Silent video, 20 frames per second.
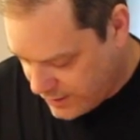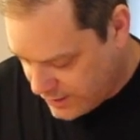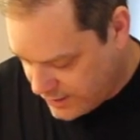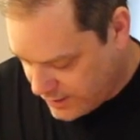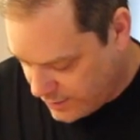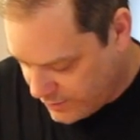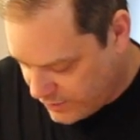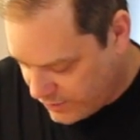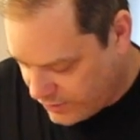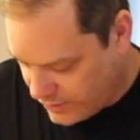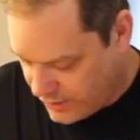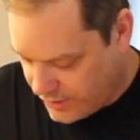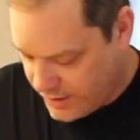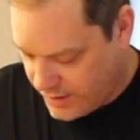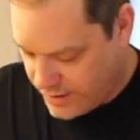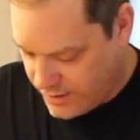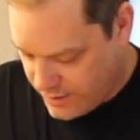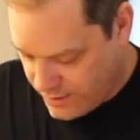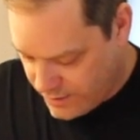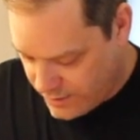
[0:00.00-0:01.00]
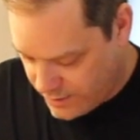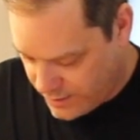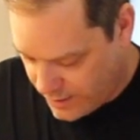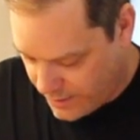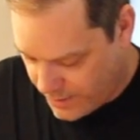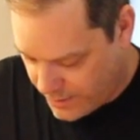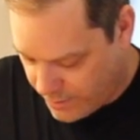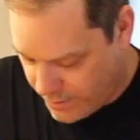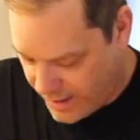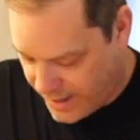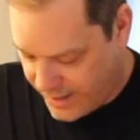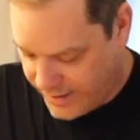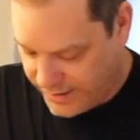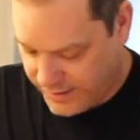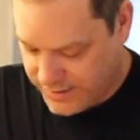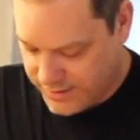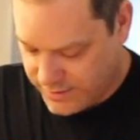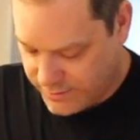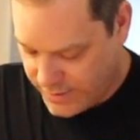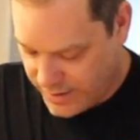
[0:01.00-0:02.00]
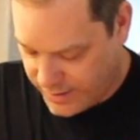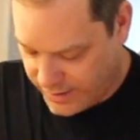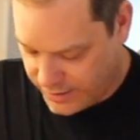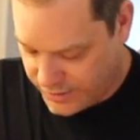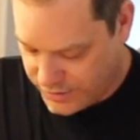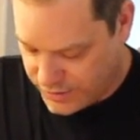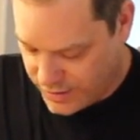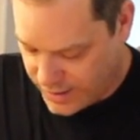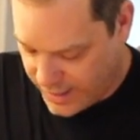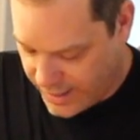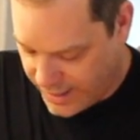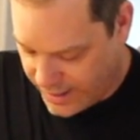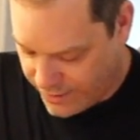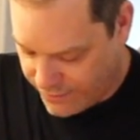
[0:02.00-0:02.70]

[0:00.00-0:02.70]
similarly on the bias, about 1.5 inches.